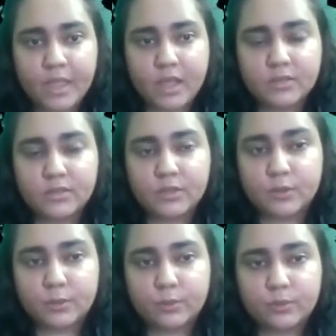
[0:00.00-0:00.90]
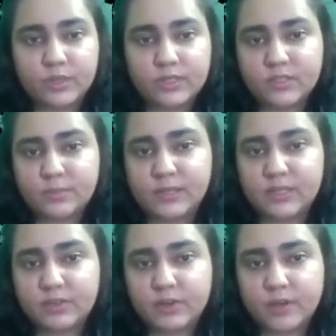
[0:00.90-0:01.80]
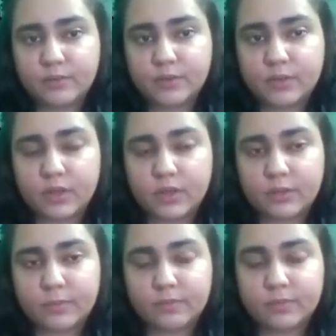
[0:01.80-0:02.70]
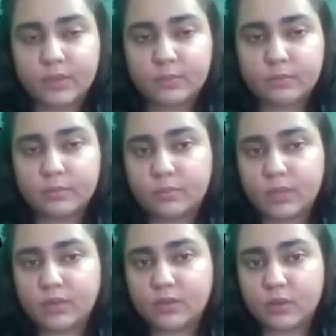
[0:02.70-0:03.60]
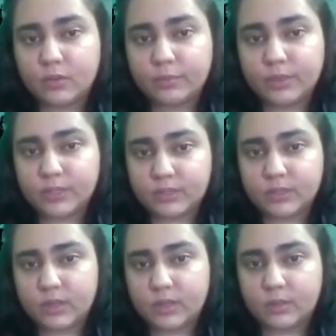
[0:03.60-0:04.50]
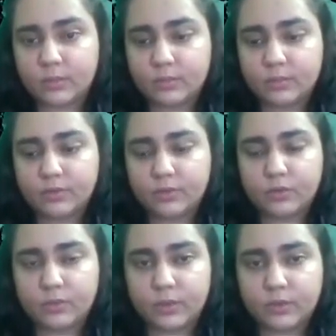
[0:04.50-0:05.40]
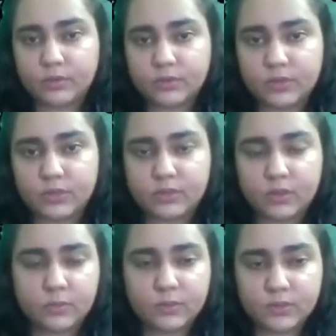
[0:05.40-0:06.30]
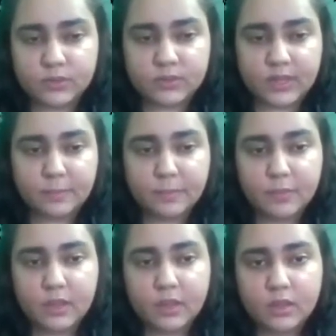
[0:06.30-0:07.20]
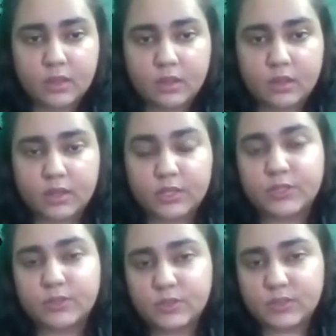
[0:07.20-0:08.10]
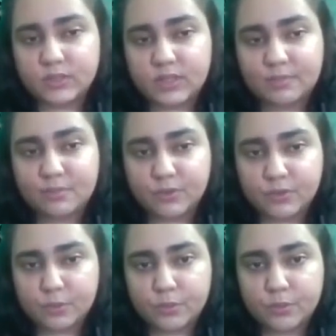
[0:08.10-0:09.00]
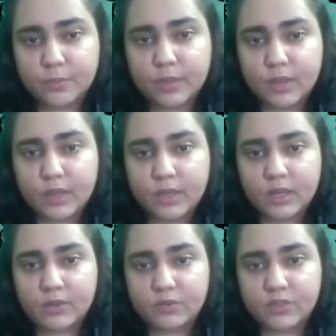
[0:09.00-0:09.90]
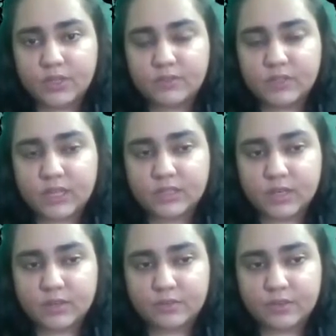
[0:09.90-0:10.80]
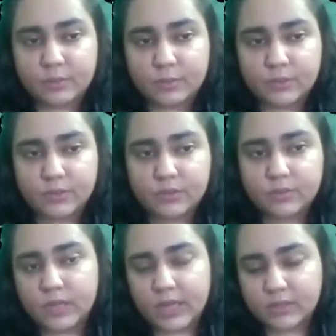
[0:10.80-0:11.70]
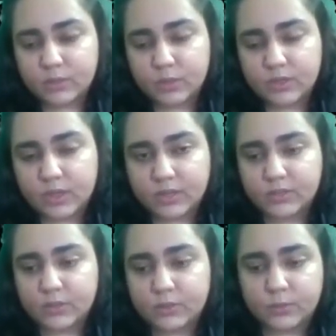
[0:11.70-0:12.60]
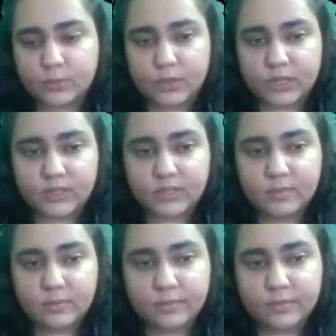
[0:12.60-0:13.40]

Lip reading: So this is built around the McCulloch-Pitts neural model. So it's almost the same. It uses the same principle. It receives a set of inputs, x1, x2, up to xn.